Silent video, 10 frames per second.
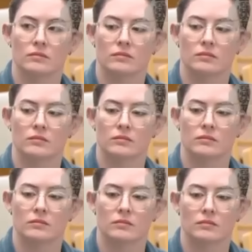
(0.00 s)

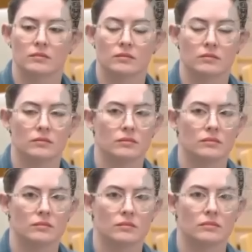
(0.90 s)

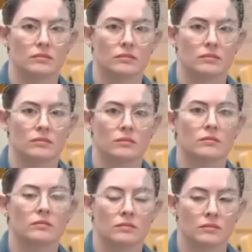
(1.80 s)

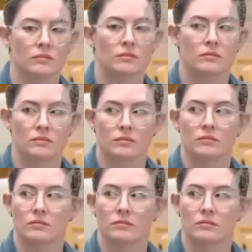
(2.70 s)
The person shown says nothing.